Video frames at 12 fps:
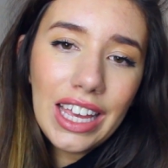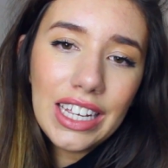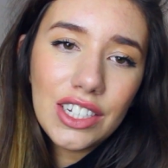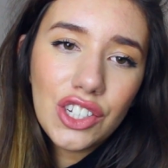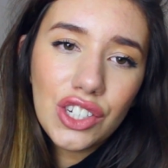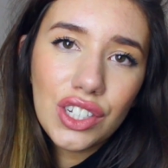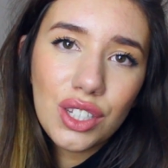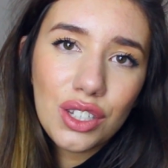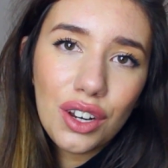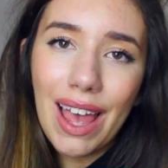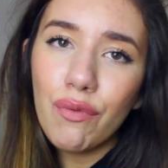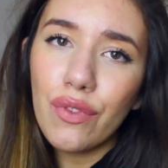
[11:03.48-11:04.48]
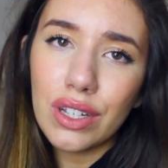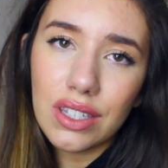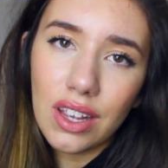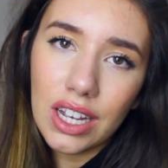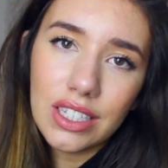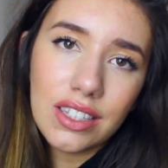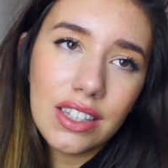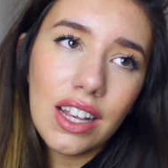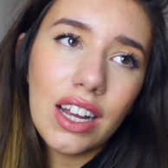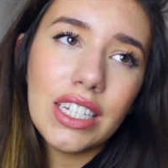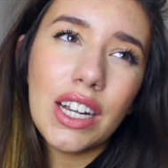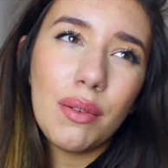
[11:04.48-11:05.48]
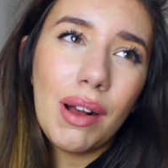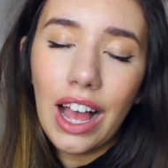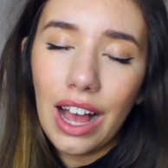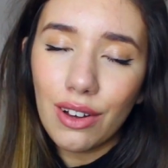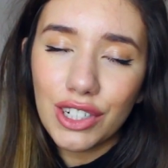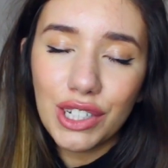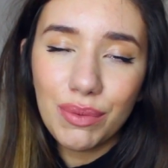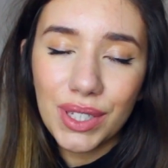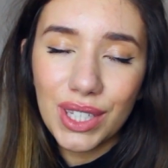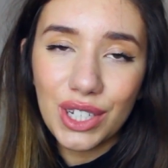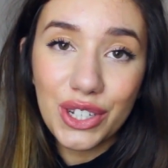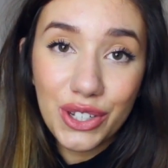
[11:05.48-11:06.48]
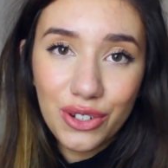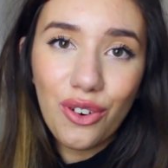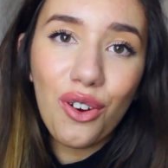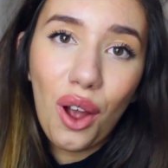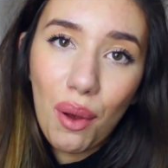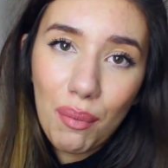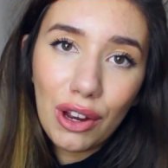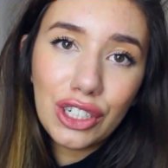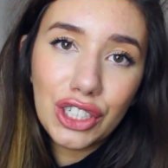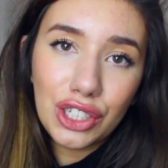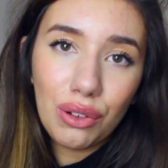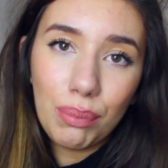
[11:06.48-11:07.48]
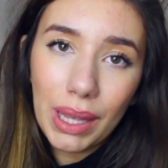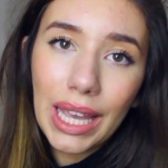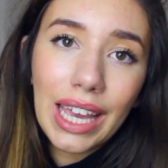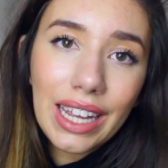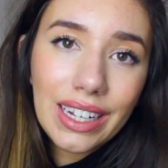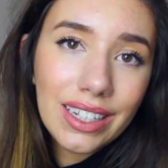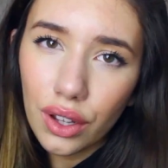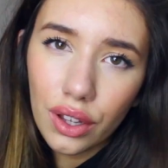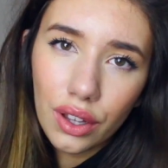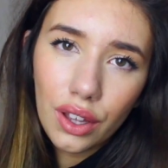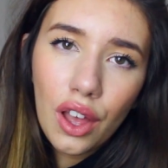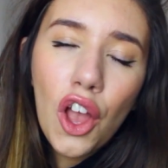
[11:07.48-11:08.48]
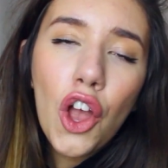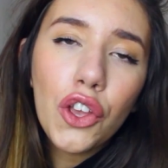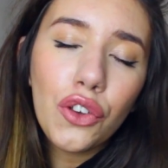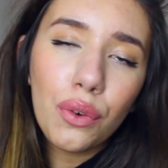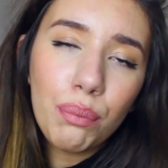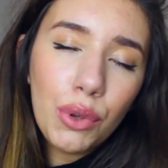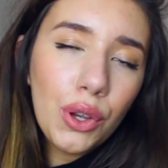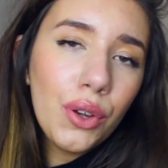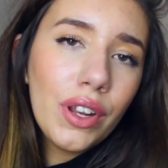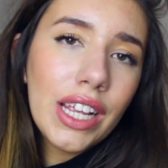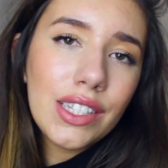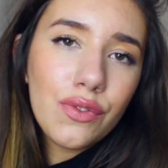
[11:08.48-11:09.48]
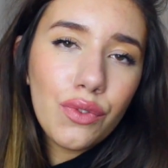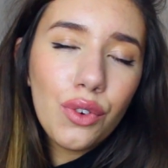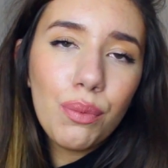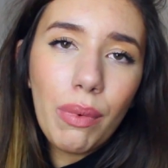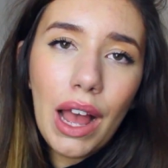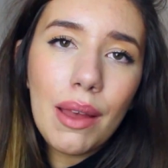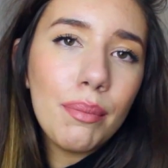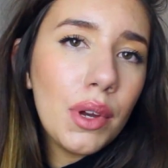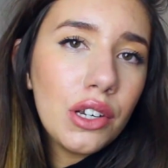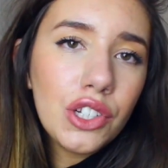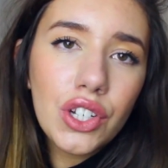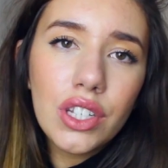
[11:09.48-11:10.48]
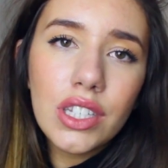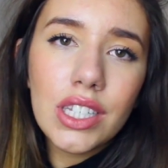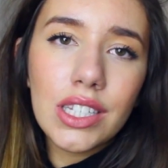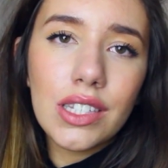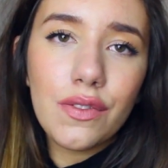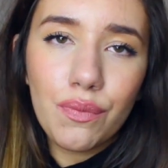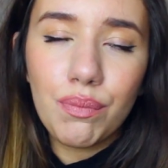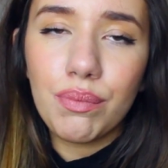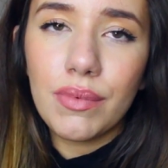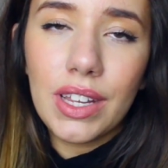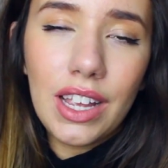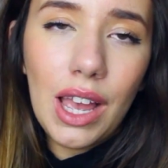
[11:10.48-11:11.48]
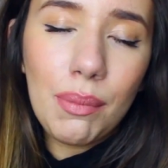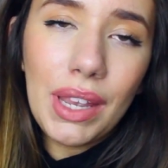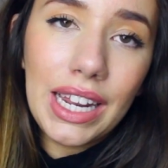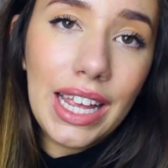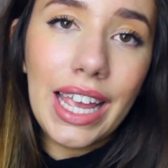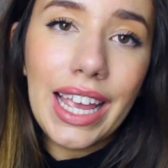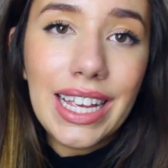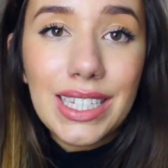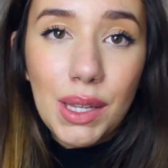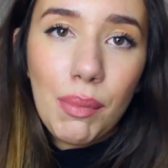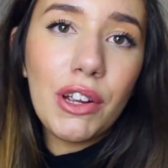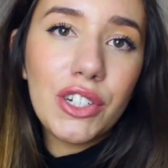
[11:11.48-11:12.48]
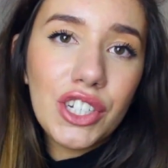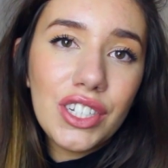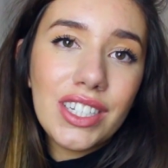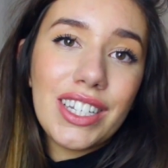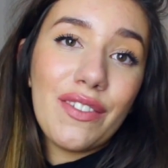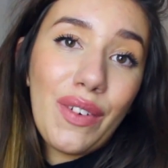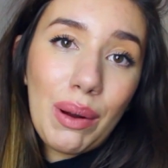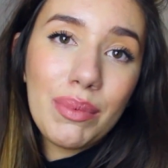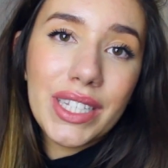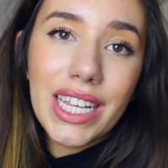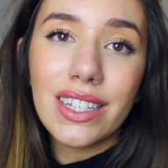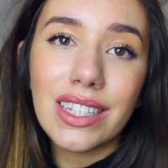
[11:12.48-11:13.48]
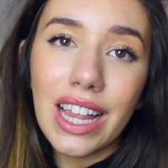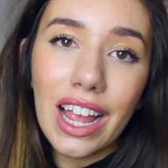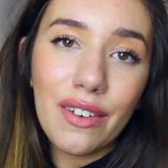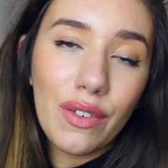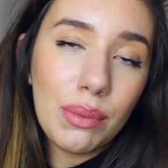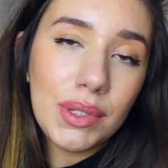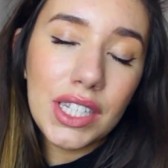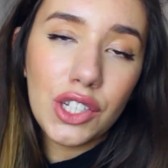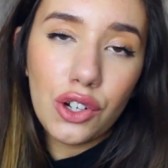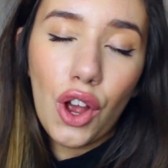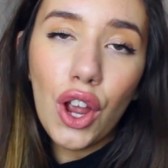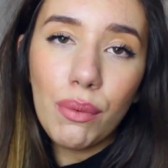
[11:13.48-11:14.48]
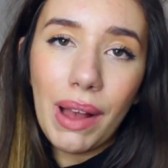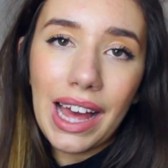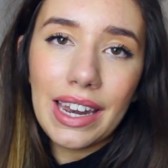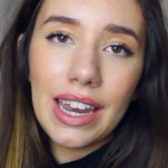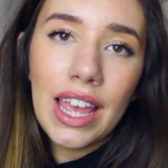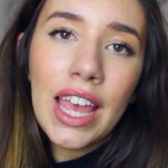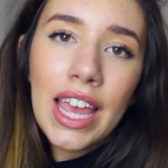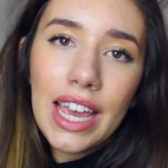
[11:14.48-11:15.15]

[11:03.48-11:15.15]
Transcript: it just emphasises the idea about how she was such a strong emotional being. Your moon is ruled by emotions. It is emotions. It represents that. It represents your home, and